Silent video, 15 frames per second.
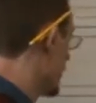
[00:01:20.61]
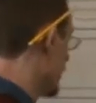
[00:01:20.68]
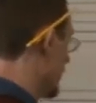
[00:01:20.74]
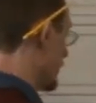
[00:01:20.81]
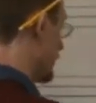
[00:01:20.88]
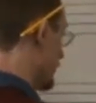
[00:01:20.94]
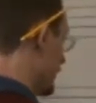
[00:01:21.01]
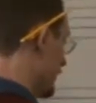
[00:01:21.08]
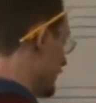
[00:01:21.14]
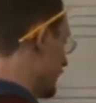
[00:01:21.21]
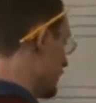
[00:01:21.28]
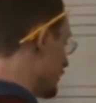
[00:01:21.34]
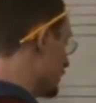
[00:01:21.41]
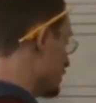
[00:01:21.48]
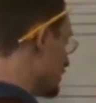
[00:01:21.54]
Let's
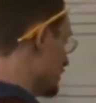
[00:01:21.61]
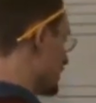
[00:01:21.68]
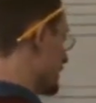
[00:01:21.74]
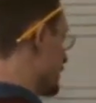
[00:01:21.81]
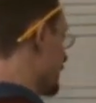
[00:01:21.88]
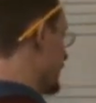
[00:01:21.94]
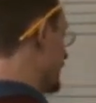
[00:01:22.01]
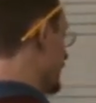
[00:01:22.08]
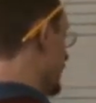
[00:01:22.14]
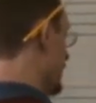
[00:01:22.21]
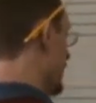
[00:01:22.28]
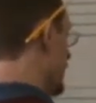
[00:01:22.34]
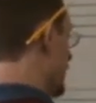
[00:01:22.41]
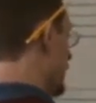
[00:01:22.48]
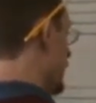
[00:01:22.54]
review just
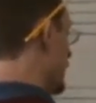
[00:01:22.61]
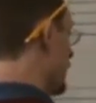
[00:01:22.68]
briefly